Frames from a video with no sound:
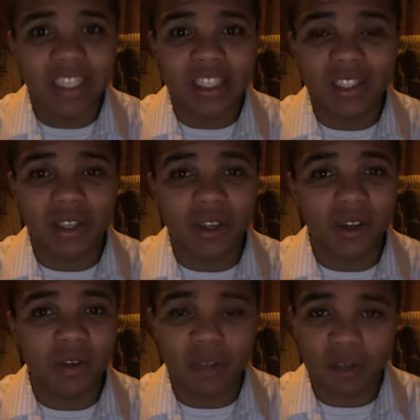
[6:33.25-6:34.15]

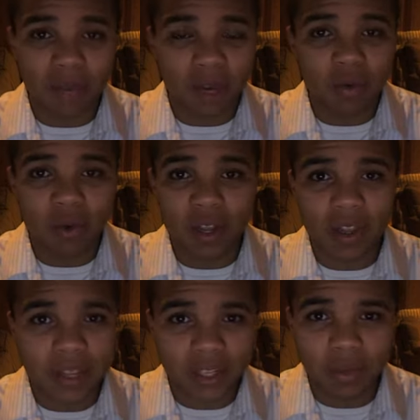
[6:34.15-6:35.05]
So I'm gonna make
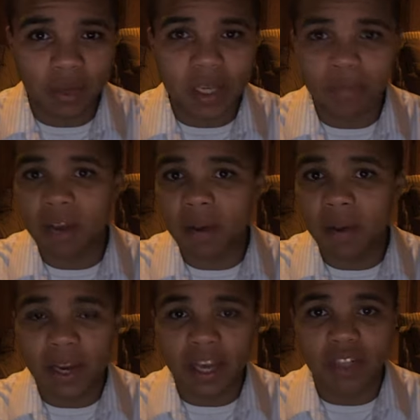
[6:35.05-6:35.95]
one this week, and probably
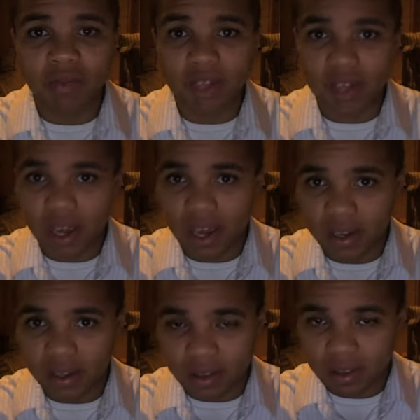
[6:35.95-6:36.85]
next week,
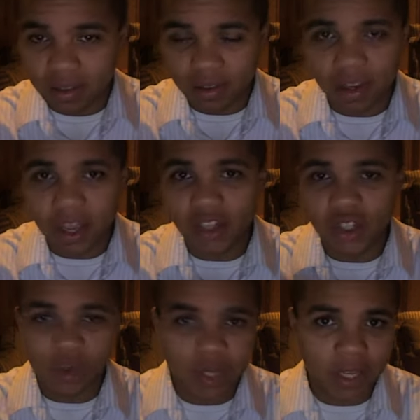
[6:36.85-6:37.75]
and
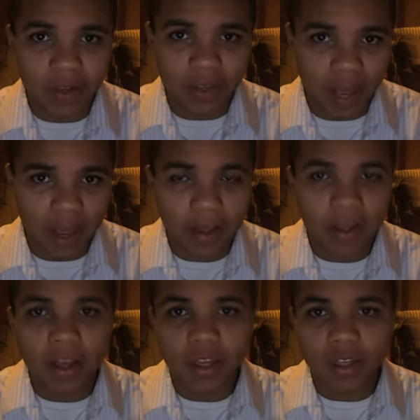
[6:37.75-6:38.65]
2 weeks later that.
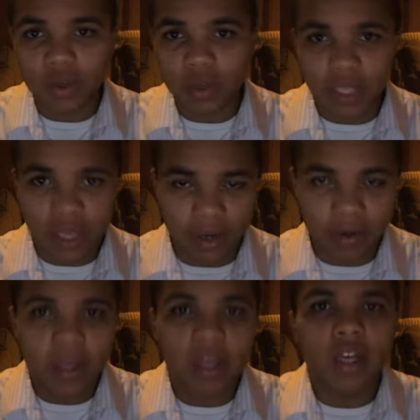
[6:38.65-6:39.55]
2 weeks later.
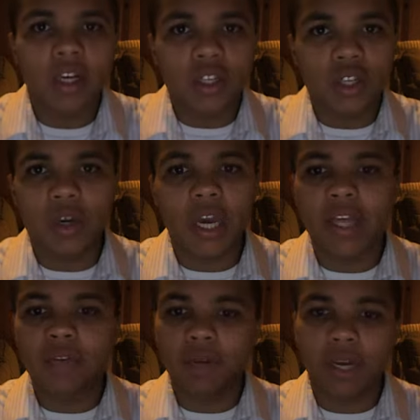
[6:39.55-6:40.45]
So yeah,
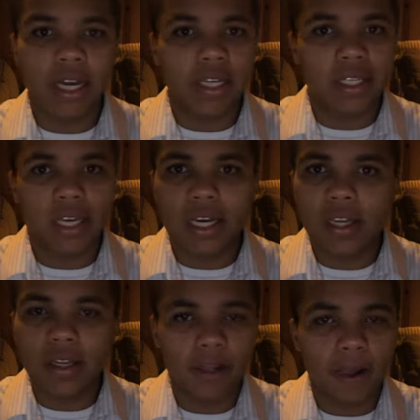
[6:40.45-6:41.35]
that's what I gotta say.
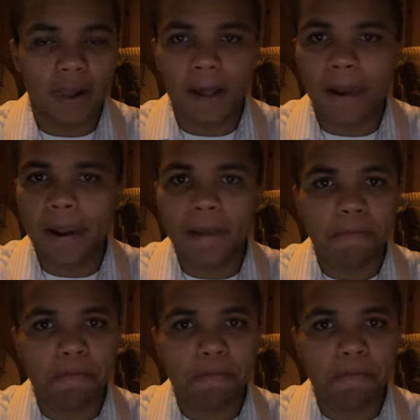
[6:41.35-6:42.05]
Alright.